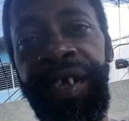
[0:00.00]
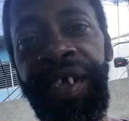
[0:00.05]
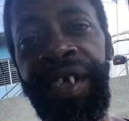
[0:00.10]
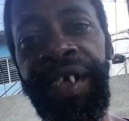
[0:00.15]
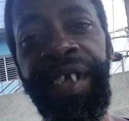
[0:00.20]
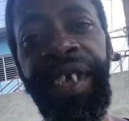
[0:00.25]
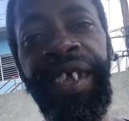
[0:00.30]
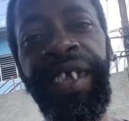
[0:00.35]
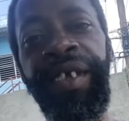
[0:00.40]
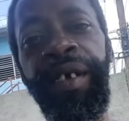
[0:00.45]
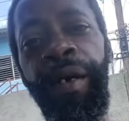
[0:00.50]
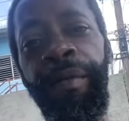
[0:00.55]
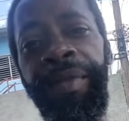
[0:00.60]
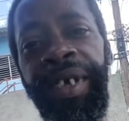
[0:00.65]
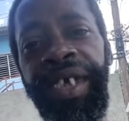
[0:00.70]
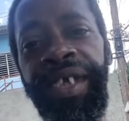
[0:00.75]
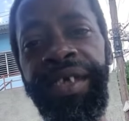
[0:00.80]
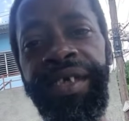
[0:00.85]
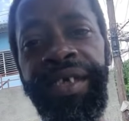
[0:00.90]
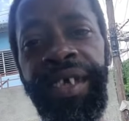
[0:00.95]
Clean up
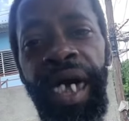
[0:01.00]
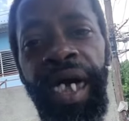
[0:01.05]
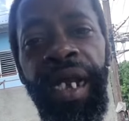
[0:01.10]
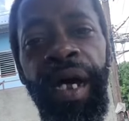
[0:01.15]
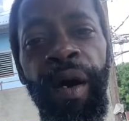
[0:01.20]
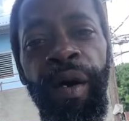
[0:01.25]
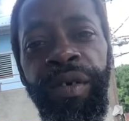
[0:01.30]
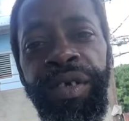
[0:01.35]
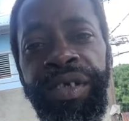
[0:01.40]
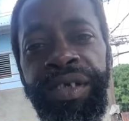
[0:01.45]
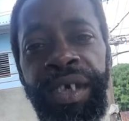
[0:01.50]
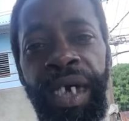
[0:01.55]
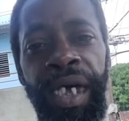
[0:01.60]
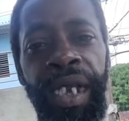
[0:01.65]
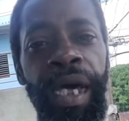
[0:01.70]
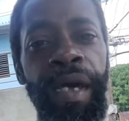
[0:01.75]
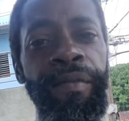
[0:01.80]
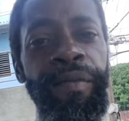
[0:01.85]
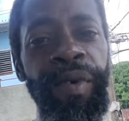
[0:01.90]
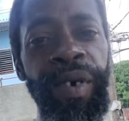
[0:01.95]
me inside and
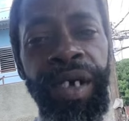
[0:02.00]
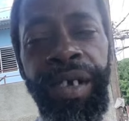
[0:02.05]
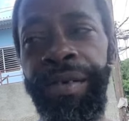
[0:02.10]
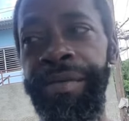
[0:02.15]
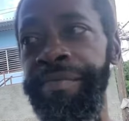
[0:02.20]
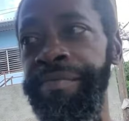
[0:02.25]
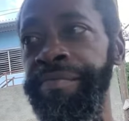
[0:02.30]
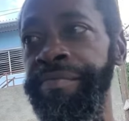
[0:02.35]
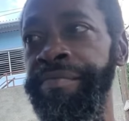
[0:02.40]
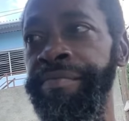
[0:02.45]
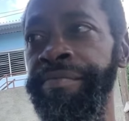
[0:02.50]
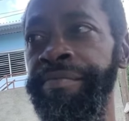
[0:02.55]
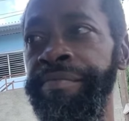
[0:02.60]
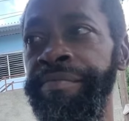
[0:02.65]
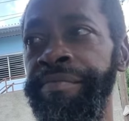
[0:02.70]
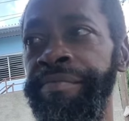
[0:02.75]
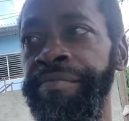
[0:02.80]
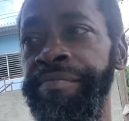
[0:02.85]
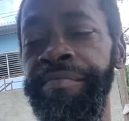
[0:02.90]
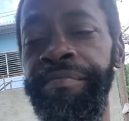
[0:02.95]
outside everywhere.
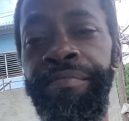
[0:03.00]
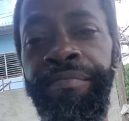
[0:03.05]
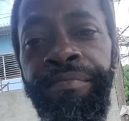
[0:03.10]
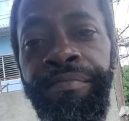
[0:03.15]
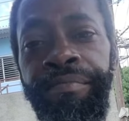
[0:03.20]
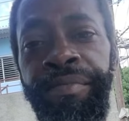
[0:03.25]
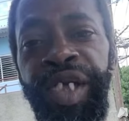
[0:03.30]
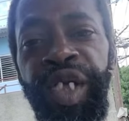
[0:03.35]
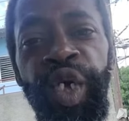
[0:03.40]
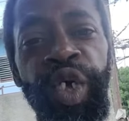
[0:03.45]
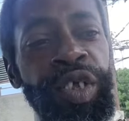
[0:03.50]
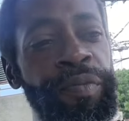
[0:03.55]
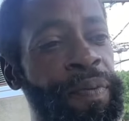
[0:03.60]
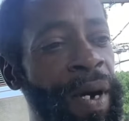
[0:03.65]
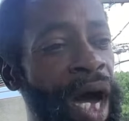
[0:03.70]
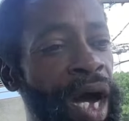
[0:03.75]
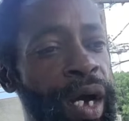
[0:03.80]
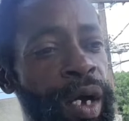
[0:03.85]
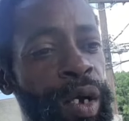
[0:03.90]
Me use pan